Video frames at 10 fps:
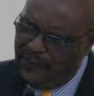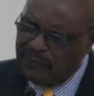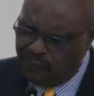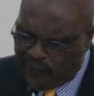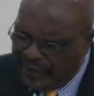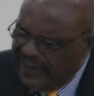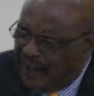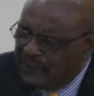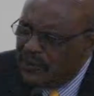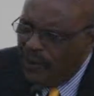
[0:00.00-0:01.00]
want to find
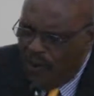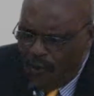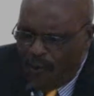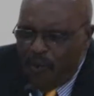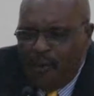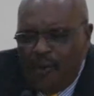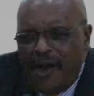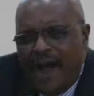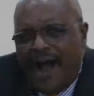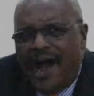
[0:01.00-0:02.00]
out
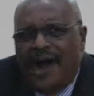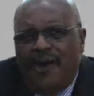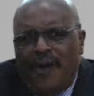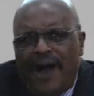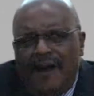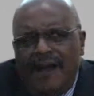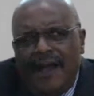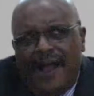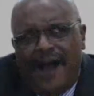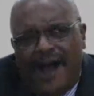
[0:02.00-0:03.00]

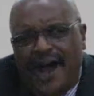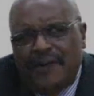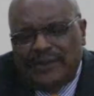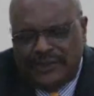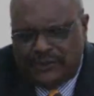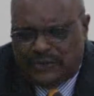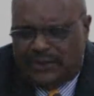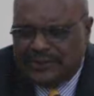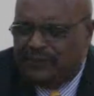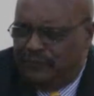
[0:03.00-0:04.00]
how did
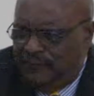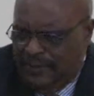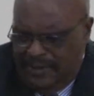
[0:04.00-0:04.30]
Joseph